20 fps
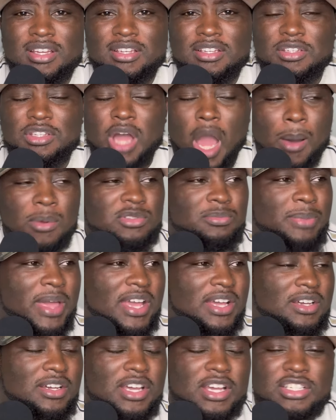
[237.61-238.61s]
You know, I was
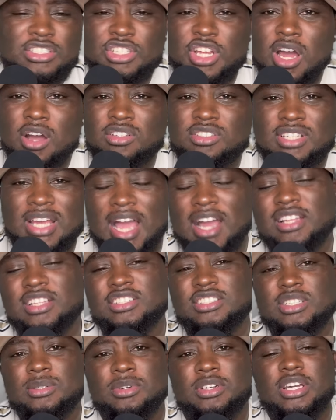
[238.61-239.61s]
baking cookies, y'all,
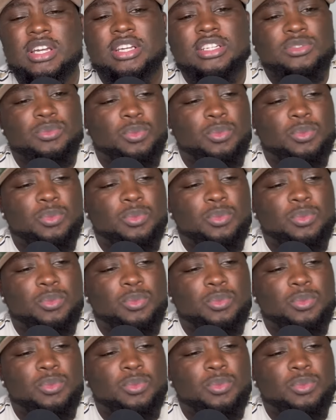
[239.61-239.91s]
chocolate chip cookies.